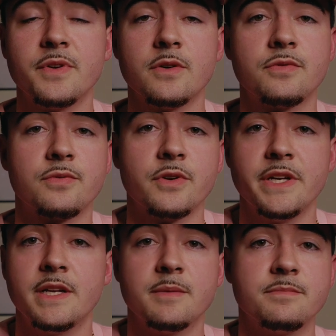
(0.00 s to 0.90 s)
feel
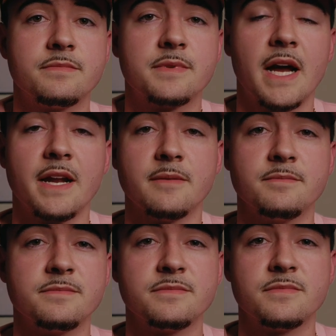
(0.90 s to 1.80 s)
free to kind
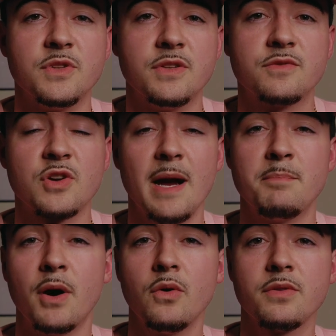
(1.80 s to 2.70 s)
of
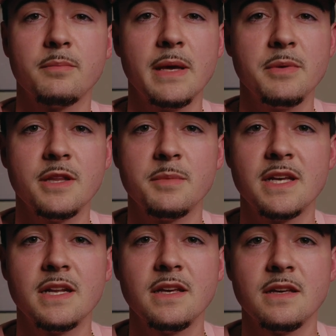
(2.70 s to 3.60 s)
try both maybe in the
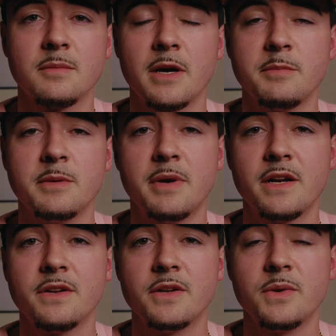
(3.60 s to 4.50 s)
beginning. It might be
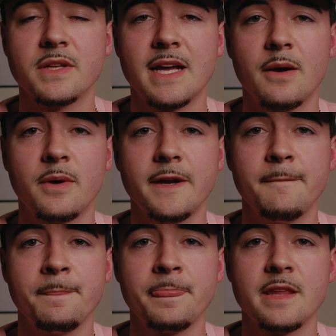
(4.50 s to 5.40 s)
better to do it that
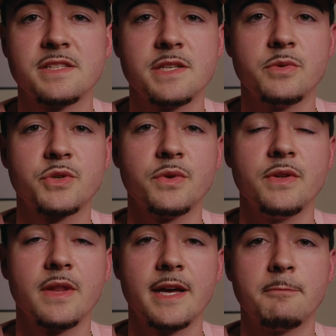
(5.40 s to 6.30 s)
way. See which
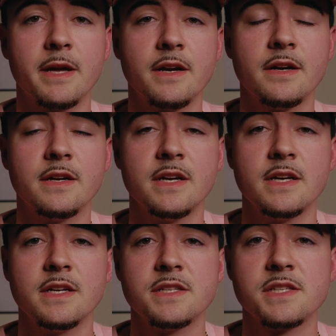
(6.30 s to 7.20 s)
one you like better.
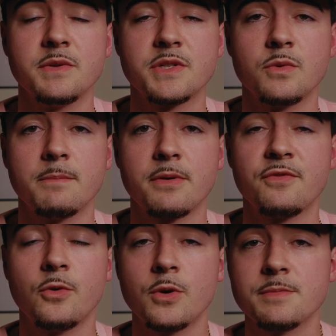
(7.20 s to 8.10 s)
See which one
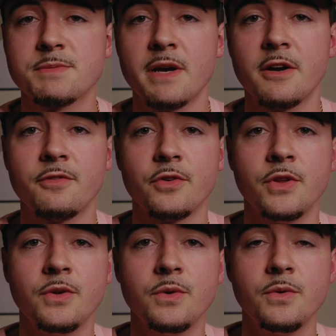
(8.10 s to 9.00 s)
performs better
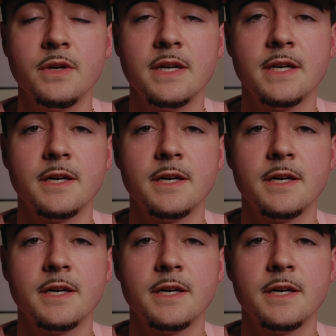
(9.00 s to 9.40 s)
for you.